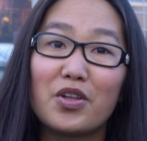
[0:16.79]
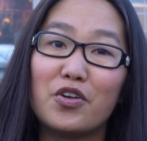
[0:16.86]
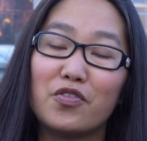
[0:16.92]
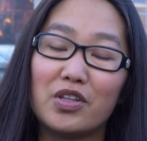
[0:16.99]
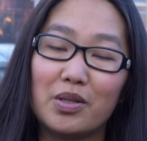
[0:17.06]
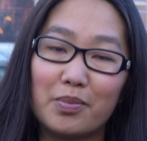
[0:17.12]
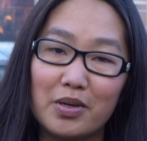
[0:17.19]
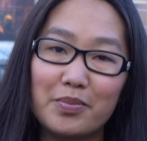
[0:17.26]

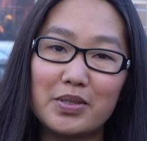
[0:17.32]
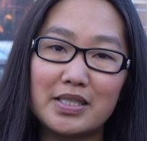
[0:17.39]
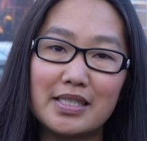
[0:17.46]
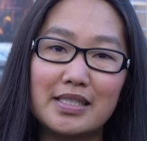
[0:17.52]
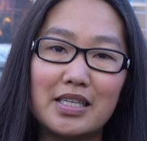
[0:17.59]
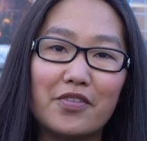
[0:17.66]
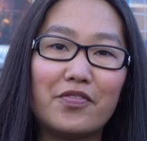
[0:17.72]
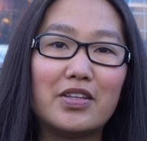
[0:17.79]
For the
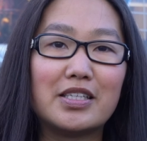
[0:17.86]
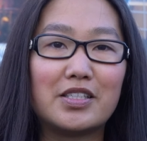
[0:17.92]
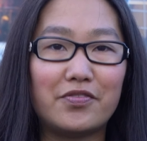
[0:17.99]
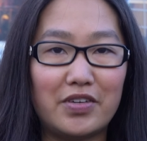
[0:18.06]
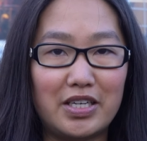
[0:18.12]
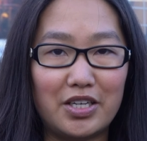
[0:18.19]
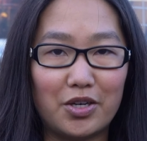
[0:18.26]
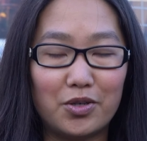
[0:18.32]
purposes of this
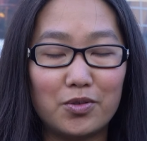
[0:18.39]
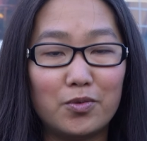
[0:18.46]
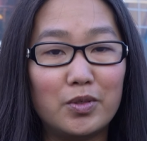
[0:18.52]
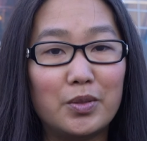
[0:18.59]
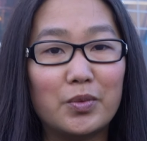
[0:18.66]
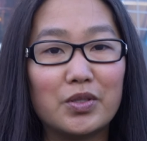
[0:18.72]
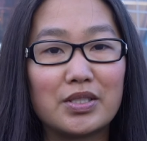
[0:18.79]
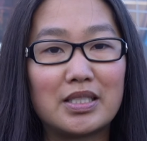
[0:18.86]
video,
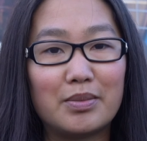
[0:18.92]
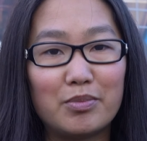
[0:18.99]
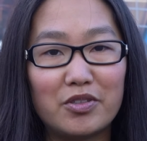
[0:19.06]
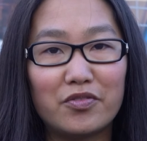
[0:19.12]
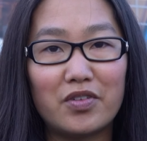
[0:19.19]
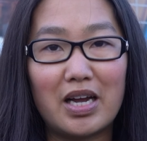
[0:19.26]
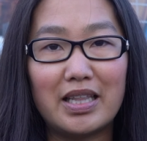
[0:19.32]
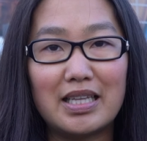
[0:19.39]
we will
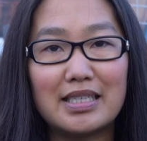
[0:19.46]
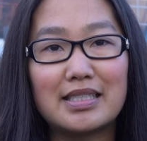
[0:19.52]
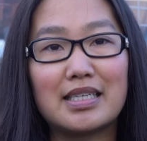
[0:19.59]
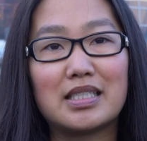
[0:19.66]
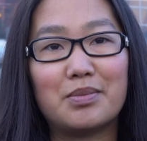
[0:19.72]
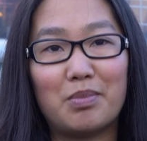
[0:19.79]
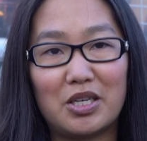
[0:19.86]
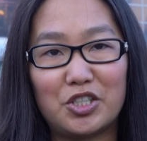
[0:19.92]
simplify this
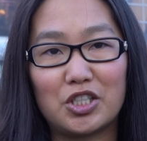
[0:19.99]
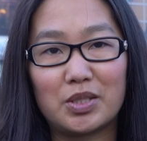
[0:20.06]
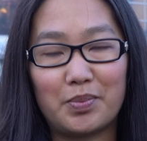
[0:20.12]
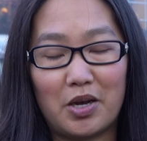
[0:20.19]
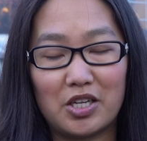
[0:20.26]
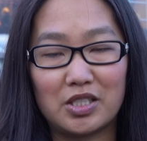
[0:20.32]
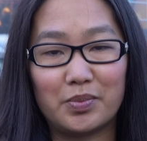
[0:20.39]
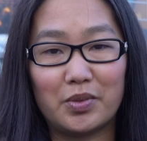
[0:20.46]
as much as
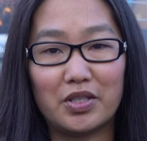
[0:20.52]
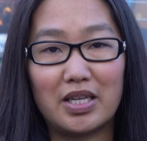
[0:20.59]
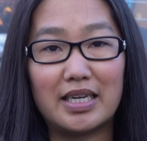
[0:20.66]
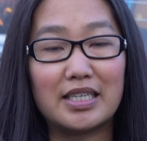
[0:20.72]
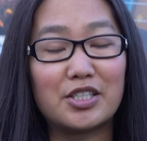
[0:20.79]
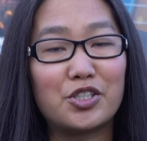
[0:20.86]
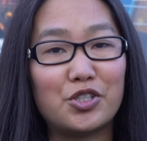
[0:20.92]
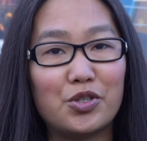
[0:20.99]
possible and
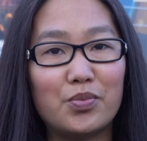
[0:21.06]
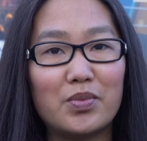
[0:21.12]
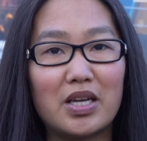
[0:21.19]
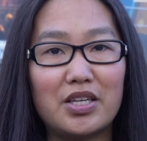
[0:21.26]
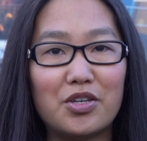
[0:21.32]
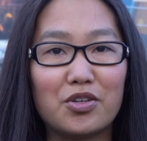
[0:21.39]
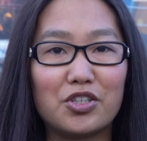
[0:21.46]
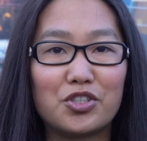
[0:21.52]
assume
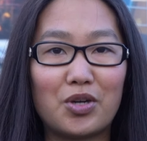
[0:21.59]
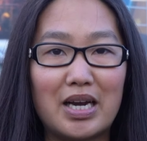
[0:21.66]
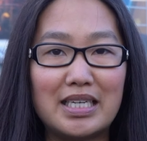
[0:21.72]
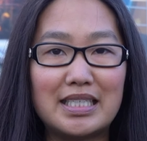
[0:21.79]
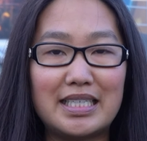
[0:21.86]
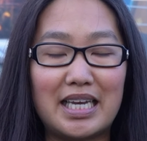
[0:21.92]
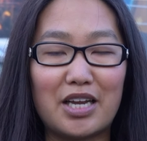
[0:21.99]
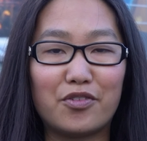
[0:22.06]
that you're trying
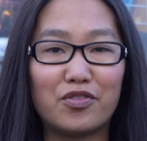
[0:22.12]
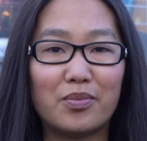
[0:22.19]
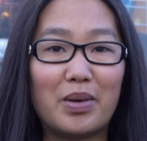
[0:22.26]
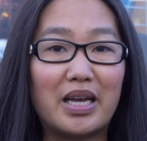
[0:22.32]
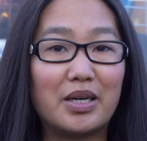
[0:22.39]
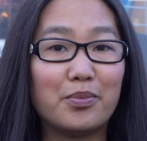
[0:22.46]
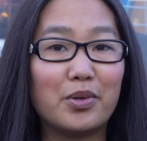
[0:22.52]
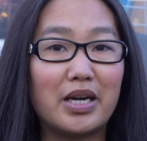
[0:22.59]
to get from
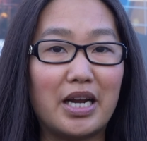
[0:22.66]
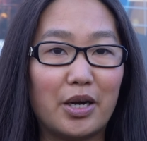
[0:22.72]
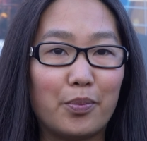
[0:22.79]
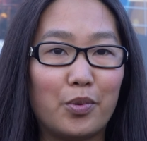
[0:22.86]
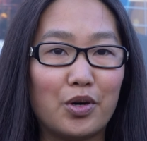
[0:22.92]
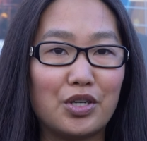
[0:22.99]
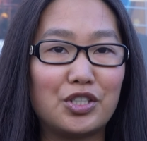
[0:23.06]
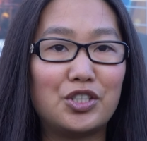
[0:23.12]
Edinburgh
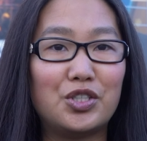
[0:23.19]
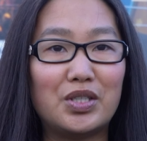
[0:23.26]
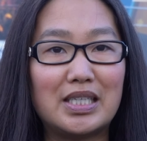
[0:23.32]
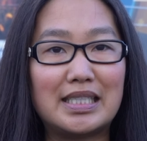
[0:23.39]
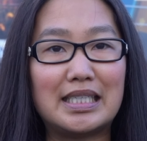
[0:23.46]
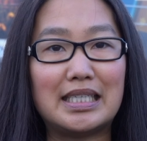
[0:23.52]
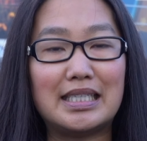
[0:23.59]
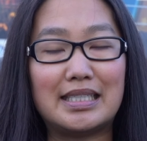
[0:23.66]
Airport to the
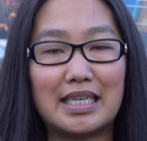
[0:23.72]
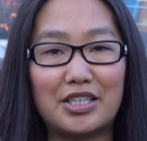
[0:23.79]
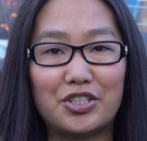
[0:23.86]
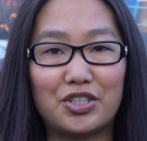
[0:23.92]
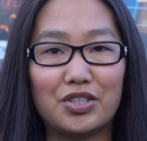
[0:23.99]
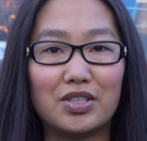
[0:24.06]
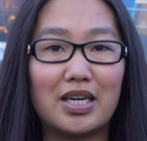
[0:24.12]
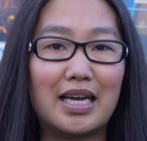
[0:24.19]
city
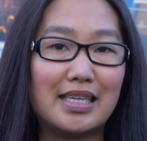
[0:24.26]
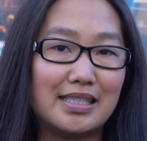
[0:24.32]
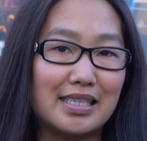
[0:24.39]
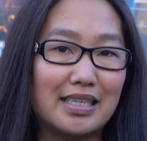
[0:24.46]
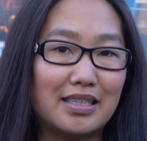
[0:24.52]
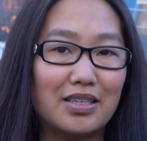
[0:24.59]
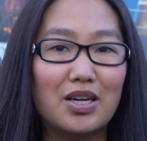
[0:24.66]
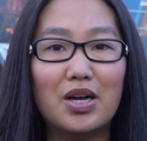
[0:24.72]
centre, as
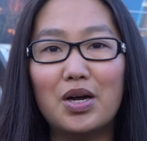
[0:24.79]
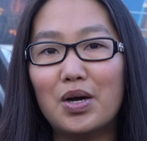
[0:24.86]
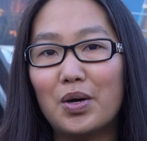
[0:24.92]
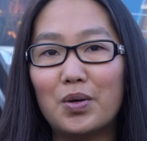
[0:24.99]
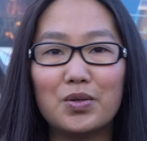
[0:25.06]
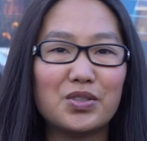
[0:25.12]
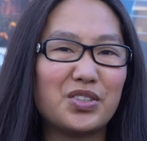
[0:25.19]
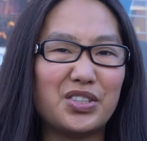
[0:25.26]
in
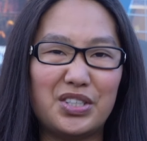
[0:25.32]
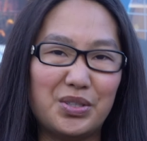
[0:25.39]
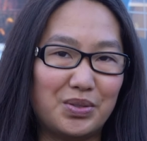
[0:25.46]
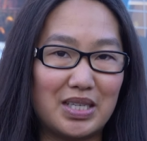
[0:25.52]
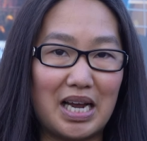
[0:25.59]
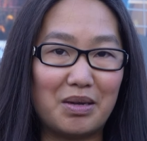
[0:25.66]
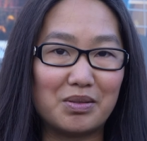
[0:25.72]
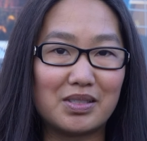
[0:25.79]
old or new
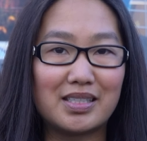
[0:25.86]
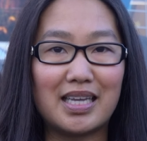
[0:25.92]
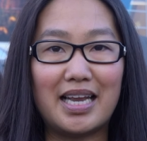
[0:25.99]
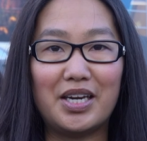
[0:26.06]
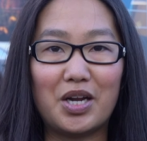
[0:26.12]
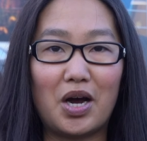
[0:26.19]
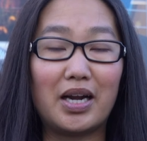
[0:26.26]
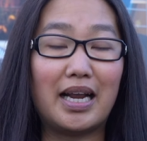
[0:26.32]
towns,
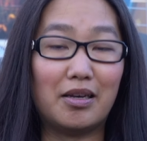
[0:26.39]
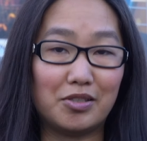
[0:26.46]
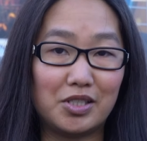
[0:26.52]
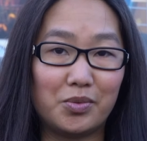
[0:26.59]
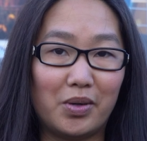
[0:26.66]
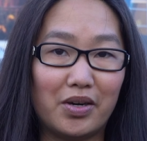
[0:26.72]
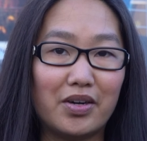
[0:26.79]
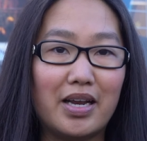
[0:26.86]
and not
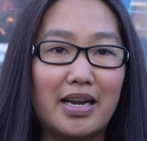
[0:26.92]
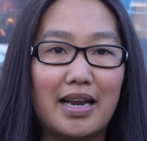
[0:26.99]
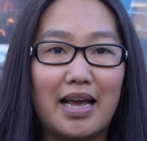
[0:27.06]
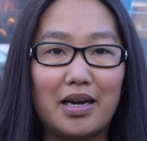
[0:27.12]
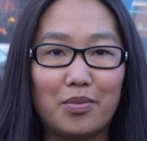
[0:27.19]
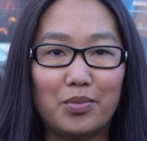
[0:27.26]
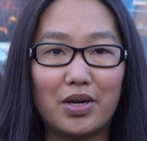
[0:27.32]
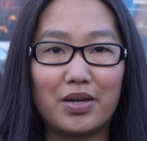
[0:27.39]
elsewhere in
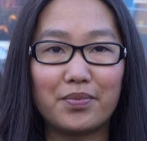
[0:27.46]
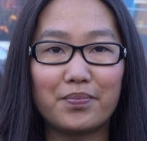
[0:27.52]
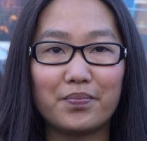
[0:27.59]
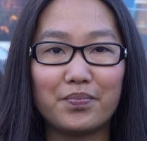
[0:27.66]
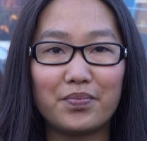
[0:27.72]
Edinburgh.